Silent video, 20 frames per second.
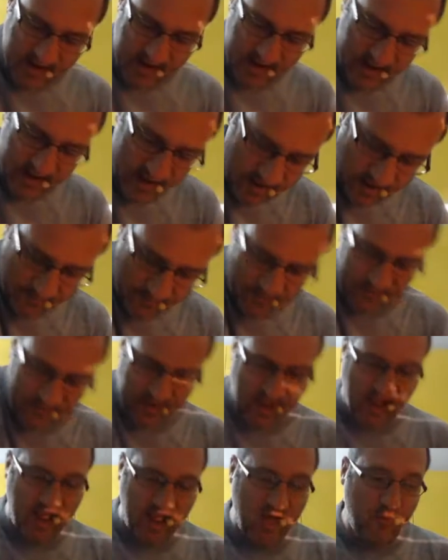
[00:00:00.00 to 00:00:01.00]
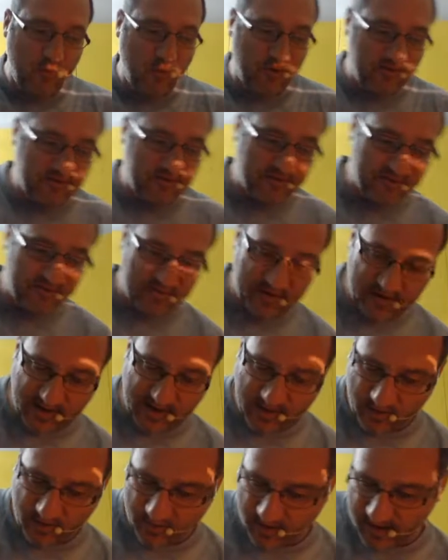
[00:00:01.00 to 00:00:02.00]
I watched the
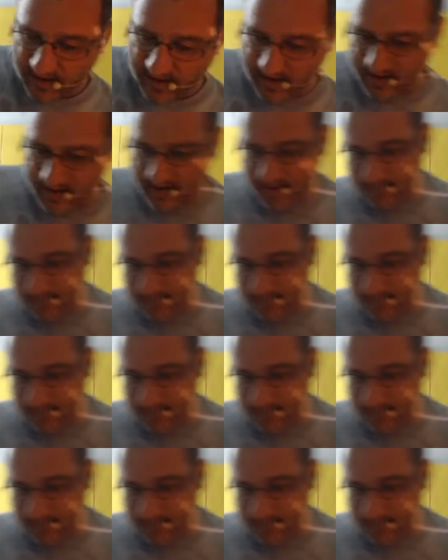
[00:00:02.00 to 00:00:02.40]
video, right?